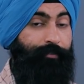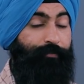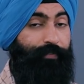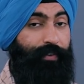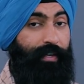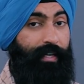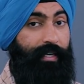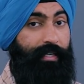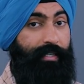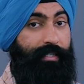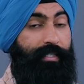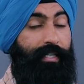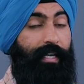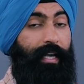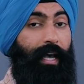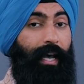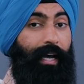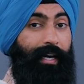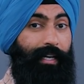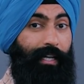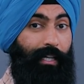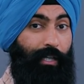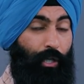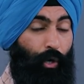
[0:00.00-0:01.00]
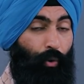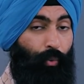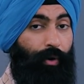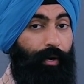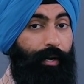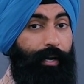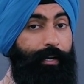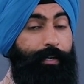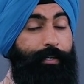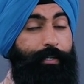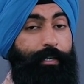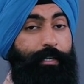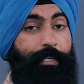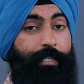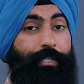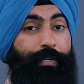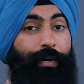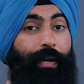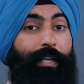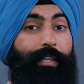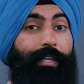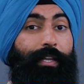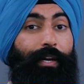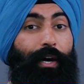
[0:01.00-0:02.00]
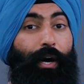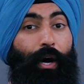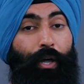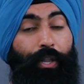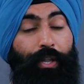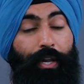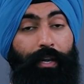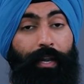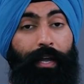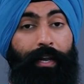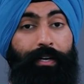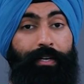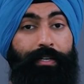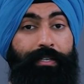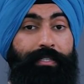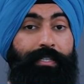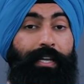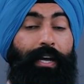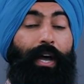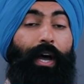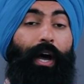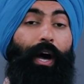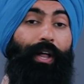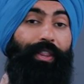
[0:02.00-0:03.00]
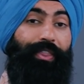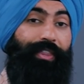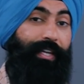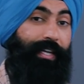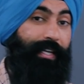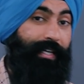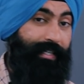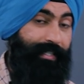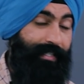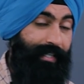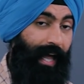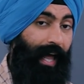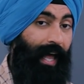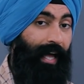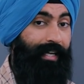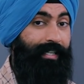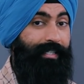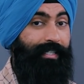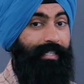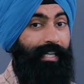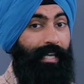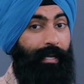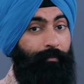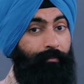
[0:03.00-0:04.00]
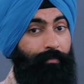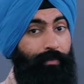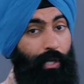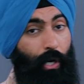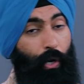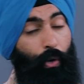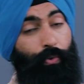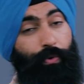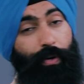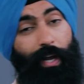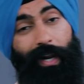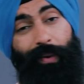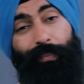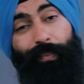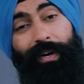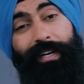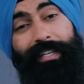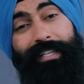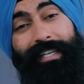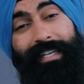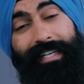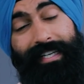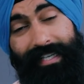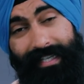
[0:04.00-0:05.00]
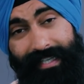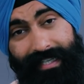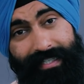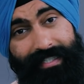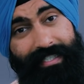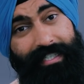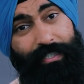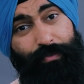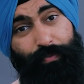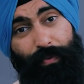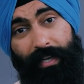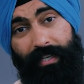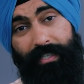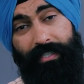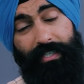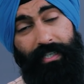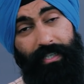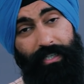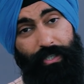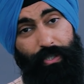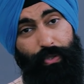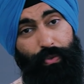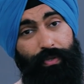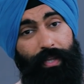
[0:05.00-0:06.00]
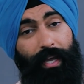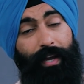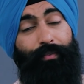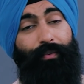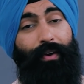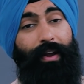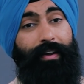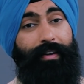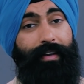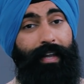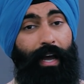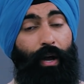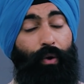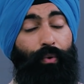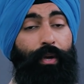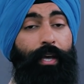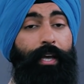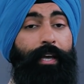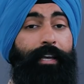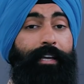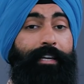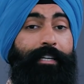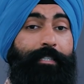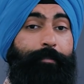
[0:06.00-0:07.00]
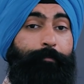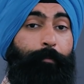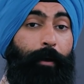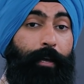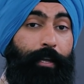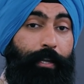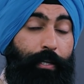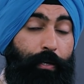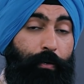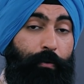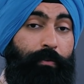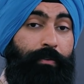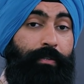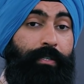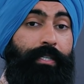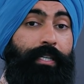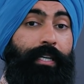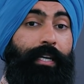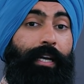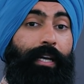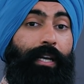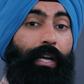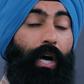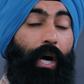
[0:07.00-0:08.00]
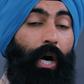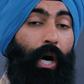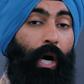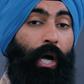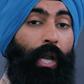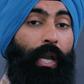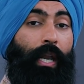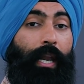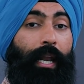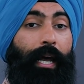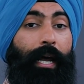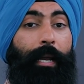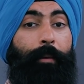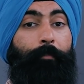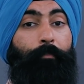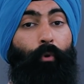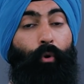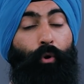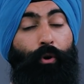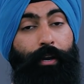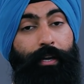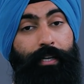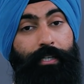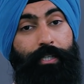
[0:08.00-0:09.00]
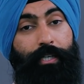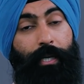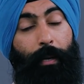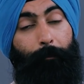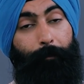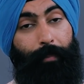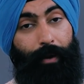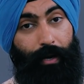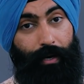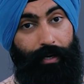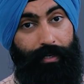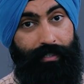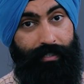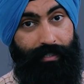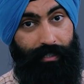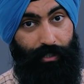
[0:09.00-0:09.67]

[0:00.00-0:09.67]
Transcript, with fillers: fees and a lower interest rate than other lenders on the exact same loan. And one of the easiest ways to do that right now is by using an online mortgage comparison